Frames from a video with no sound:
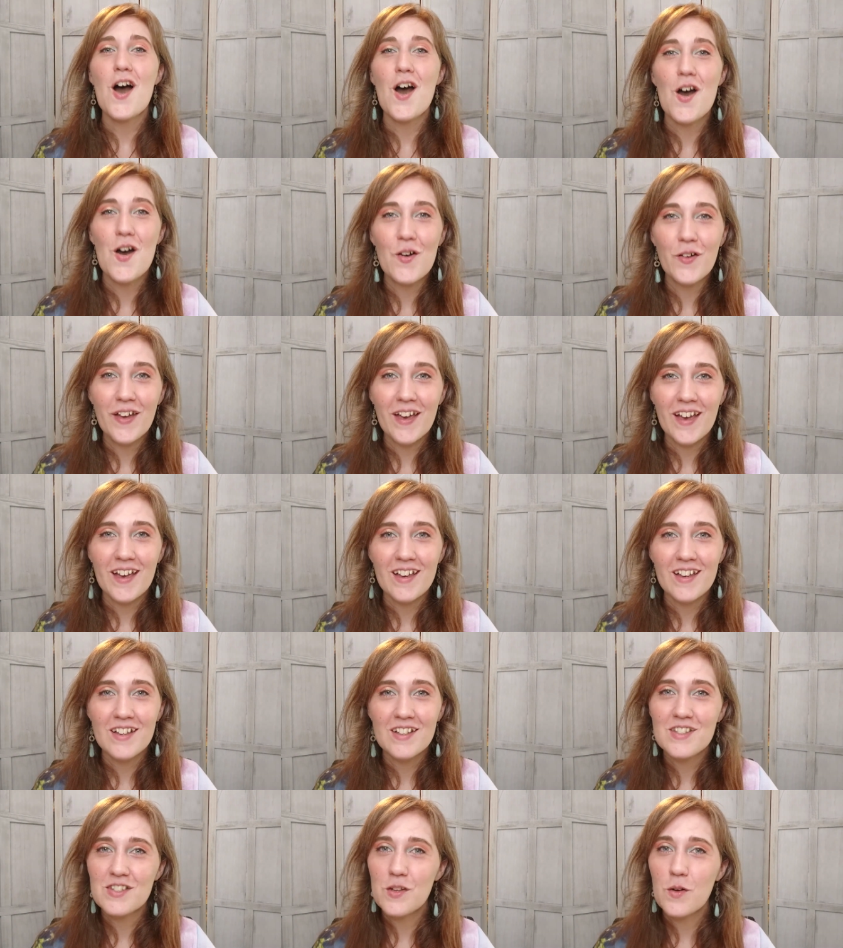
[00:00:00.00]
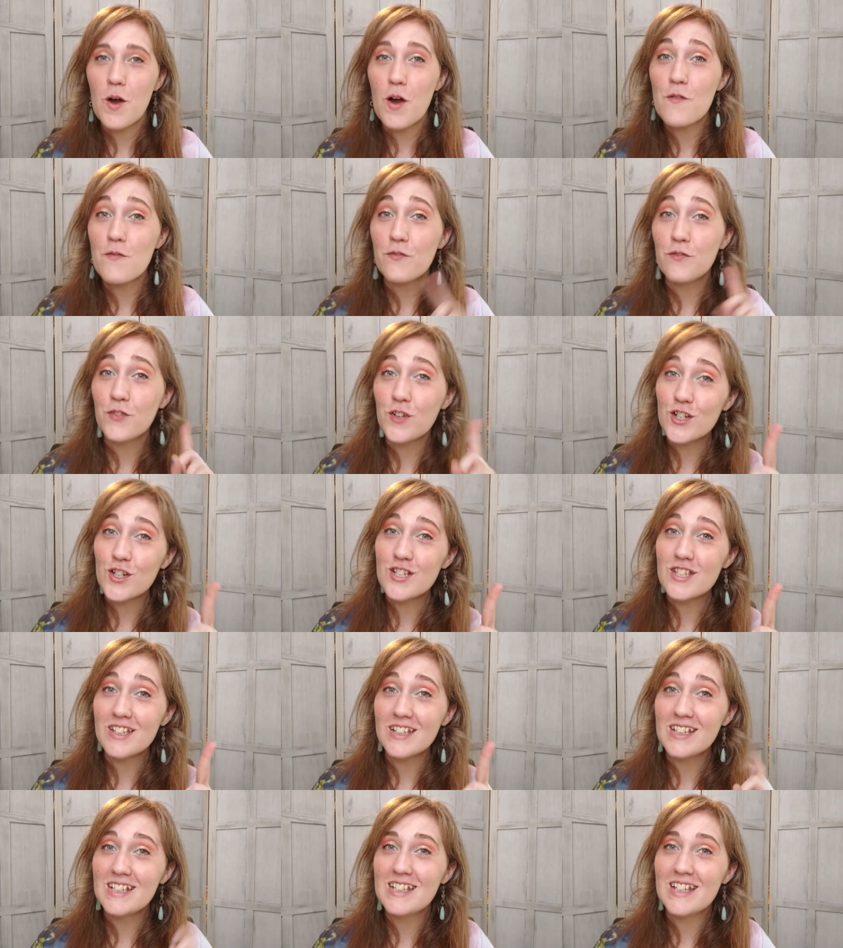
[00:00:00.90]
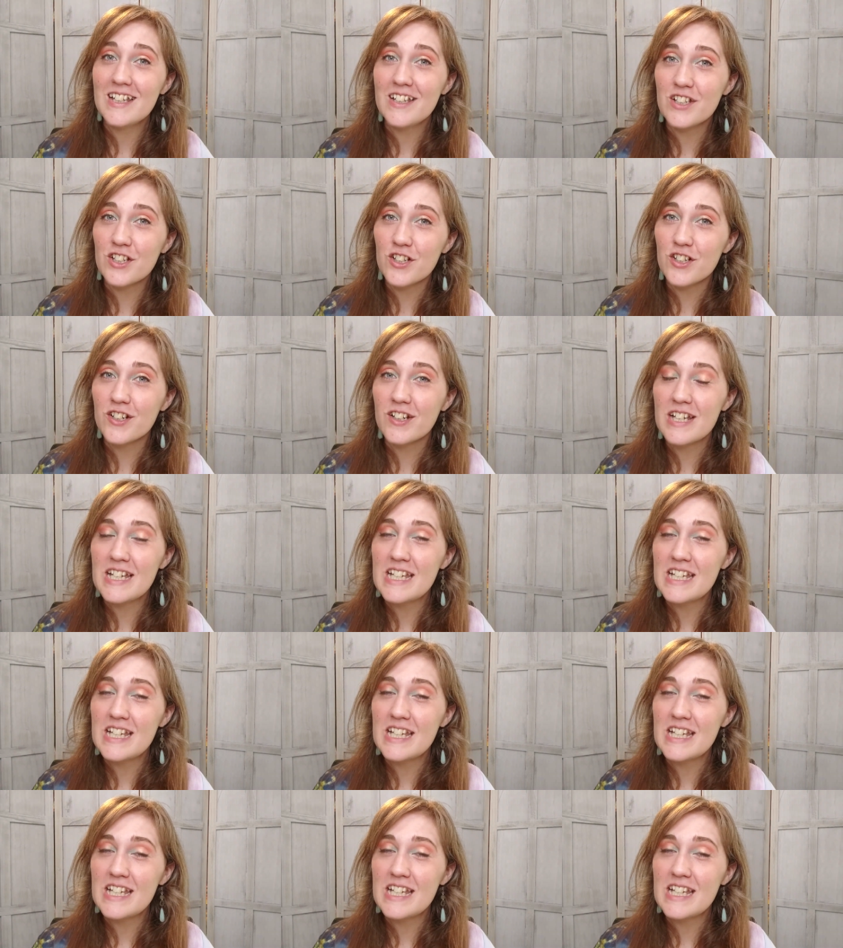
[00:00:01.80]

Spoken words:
Okay, so our first contender